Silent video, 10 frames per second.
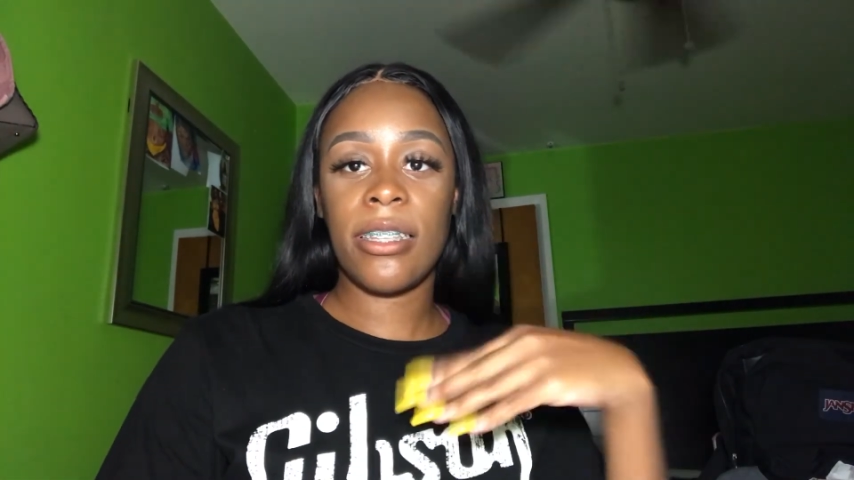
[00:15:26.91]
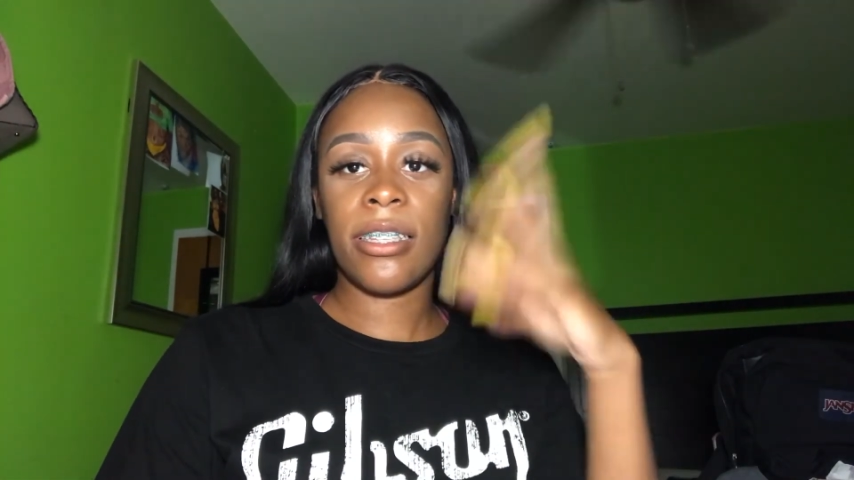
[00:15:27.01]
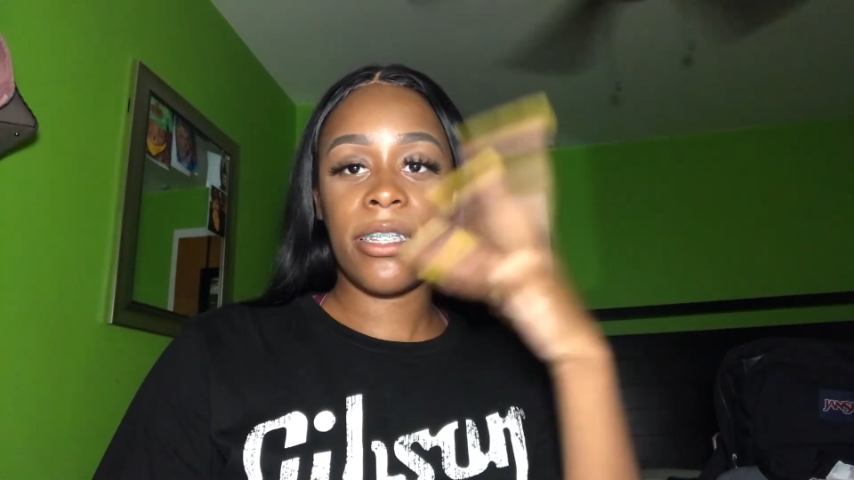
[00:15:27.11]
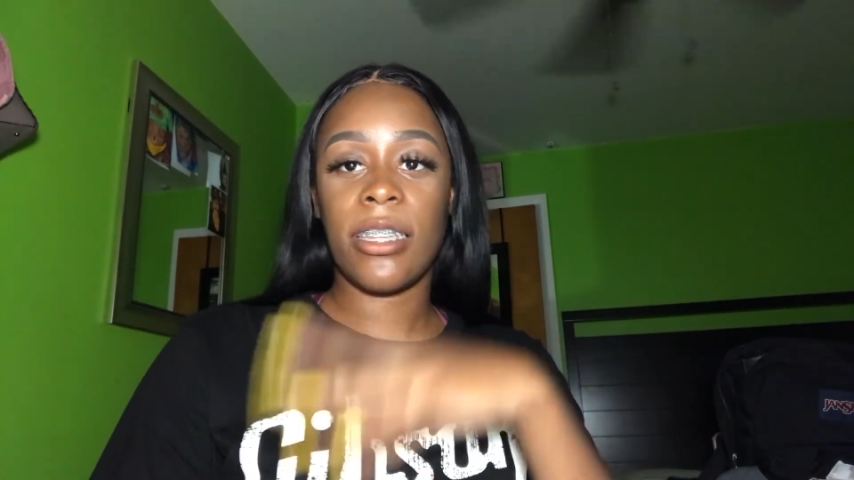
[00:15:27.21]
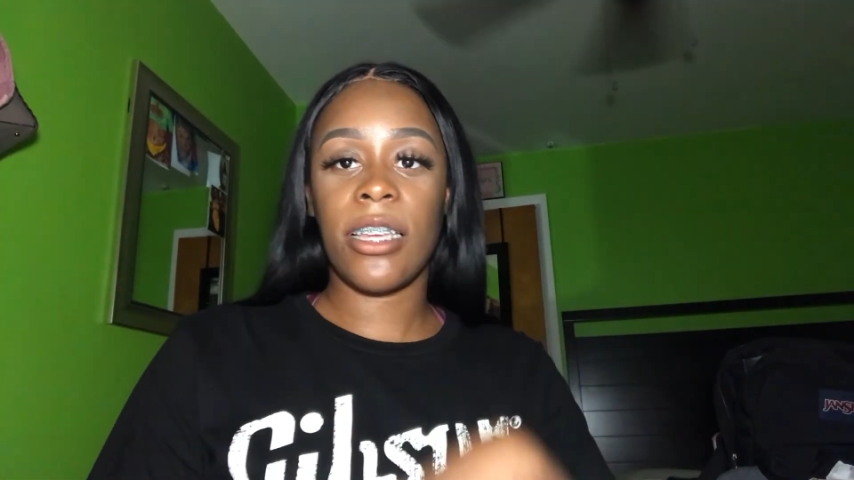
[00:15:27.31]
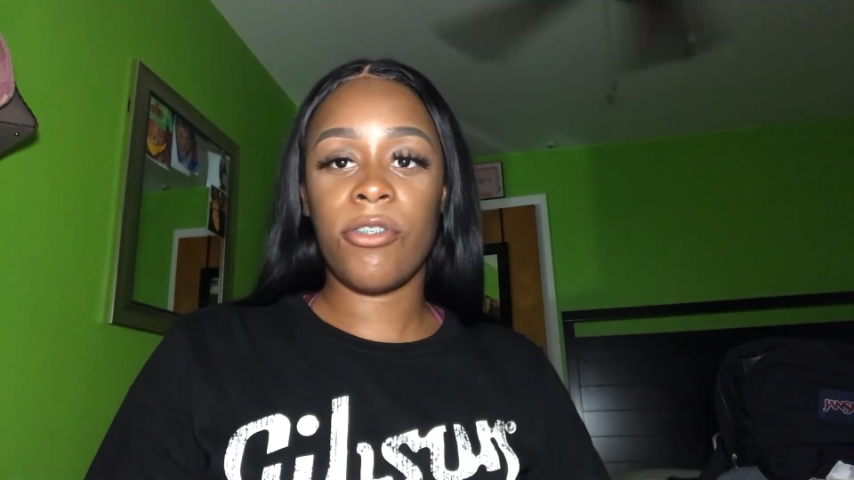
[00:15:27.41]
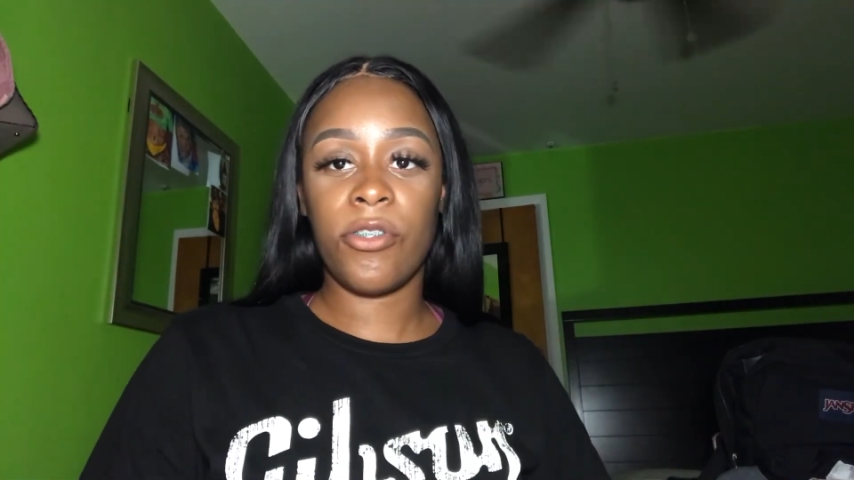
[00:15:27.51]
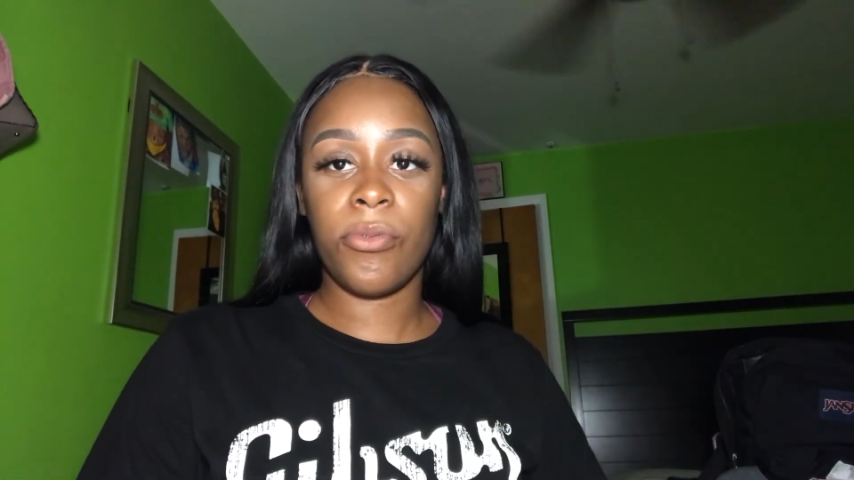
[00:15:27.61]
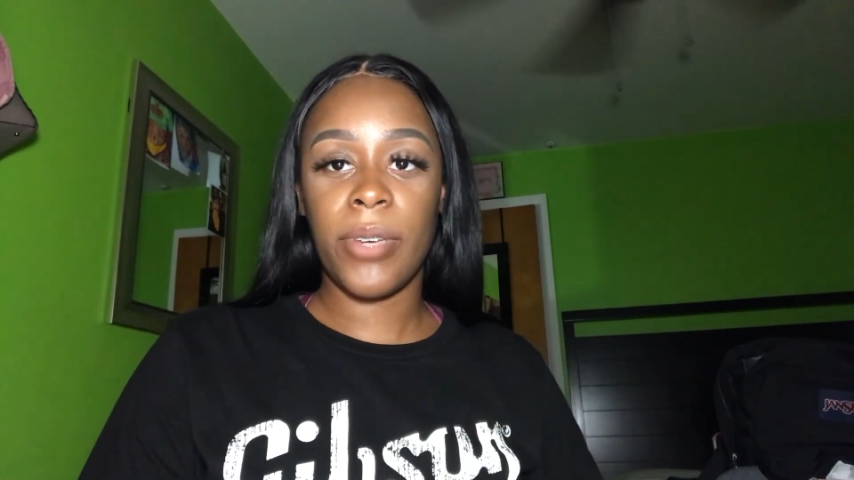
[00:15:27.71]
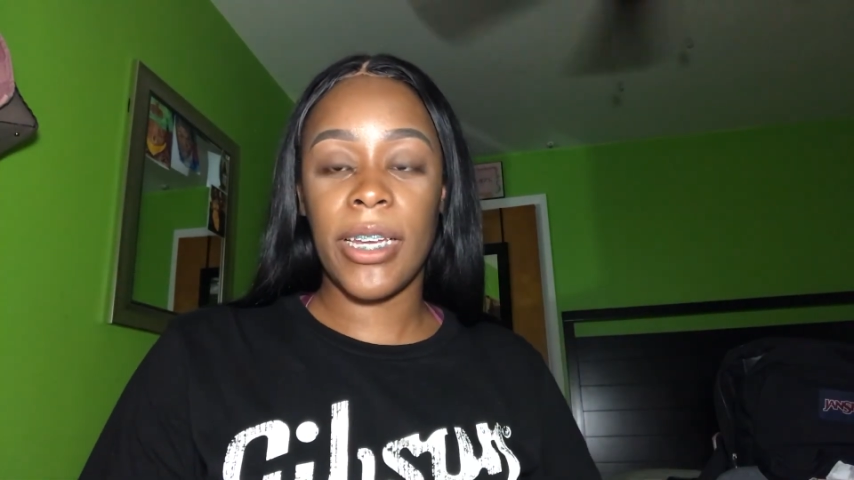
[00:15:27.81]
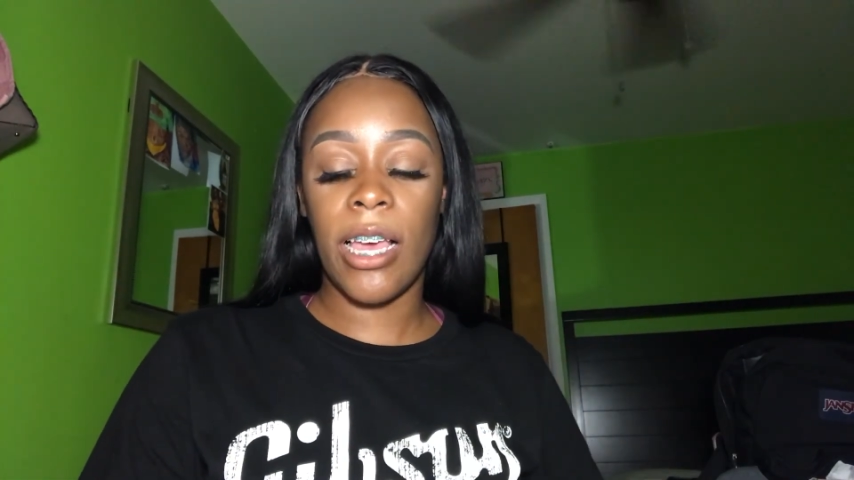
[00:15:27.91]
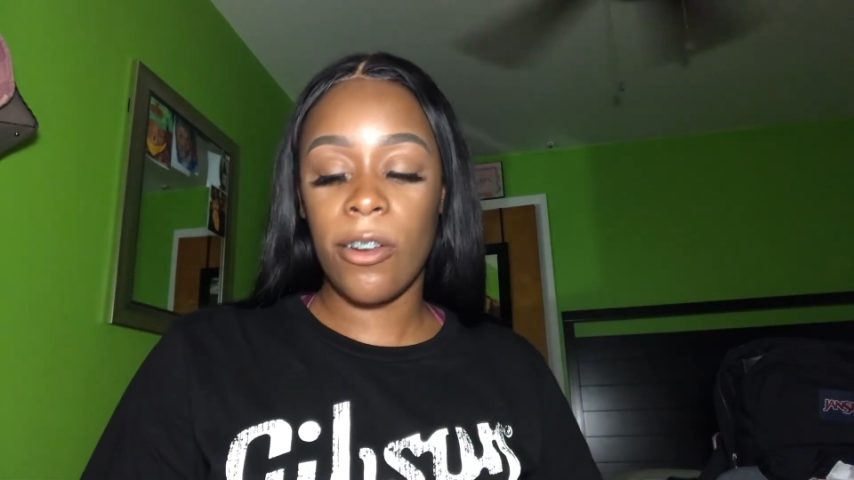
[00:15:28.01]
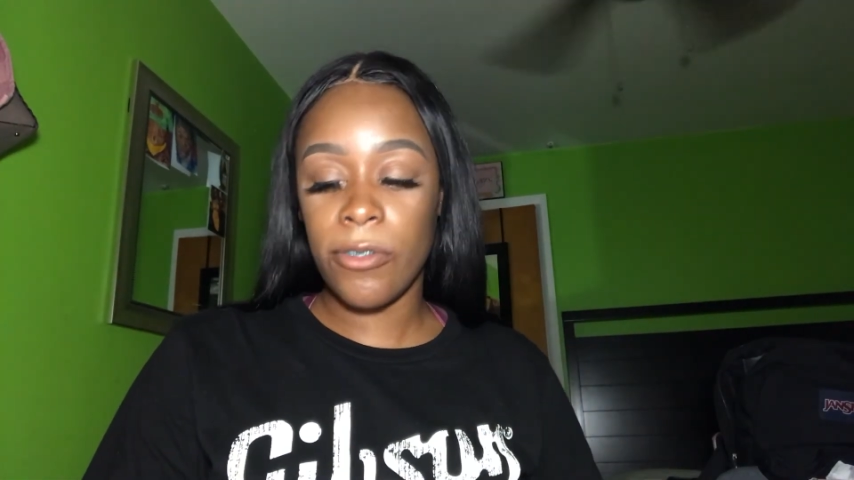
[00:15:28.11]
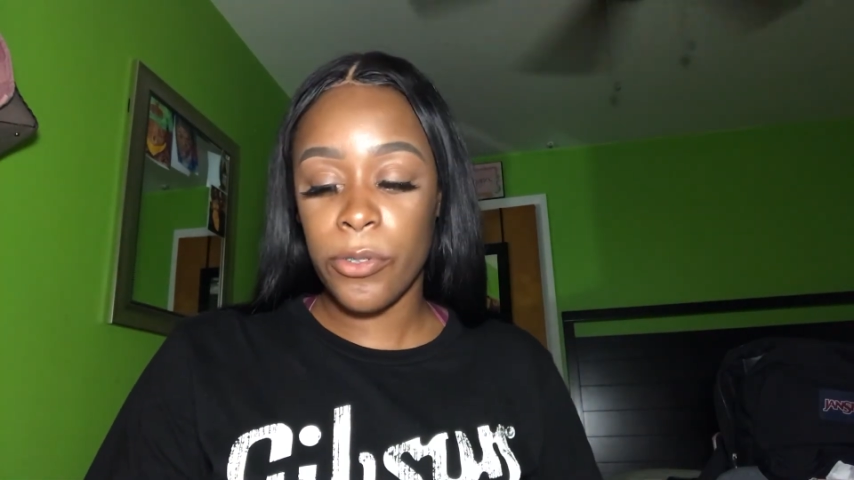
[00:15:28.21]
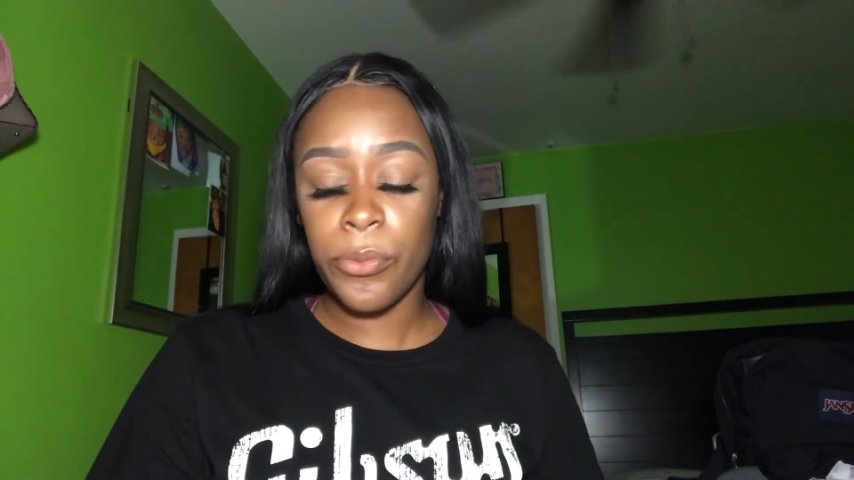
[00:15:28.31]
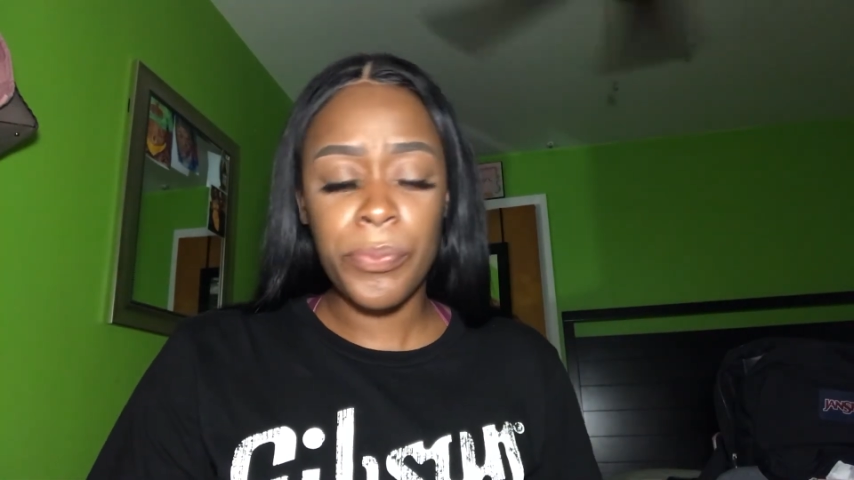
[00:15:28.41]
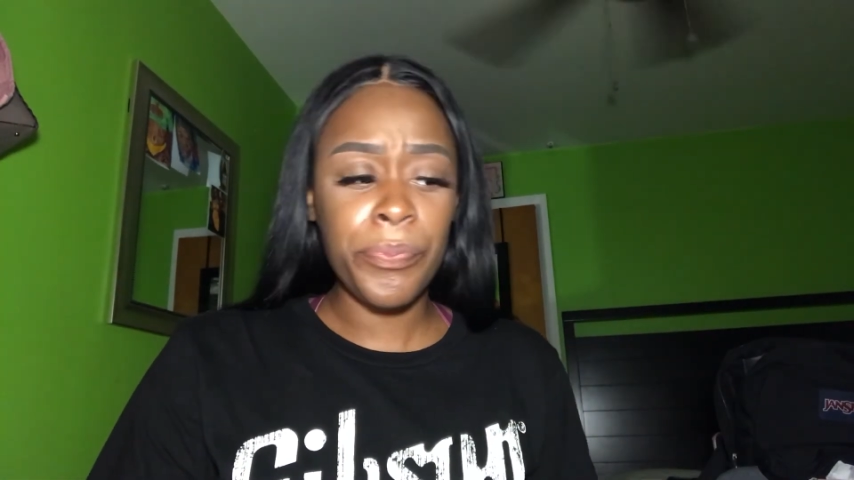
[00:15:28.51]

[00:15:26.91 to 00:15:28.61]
the thing just ran out of you.